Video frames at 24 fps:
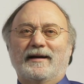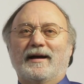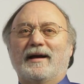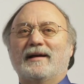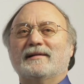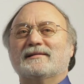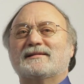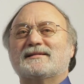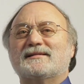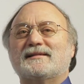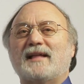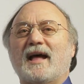
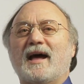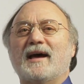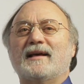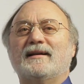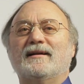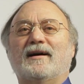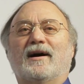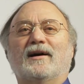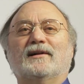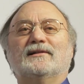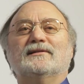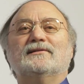
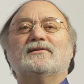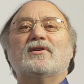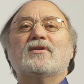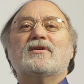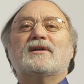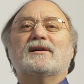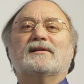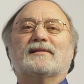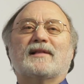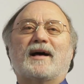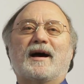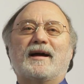Instead, a
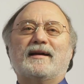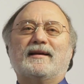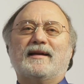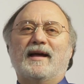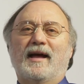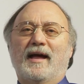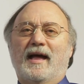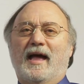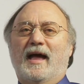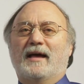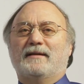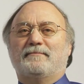look-alike
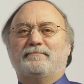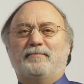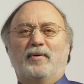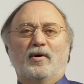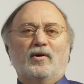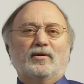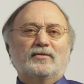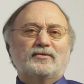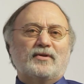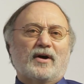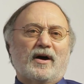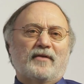had
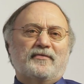pulled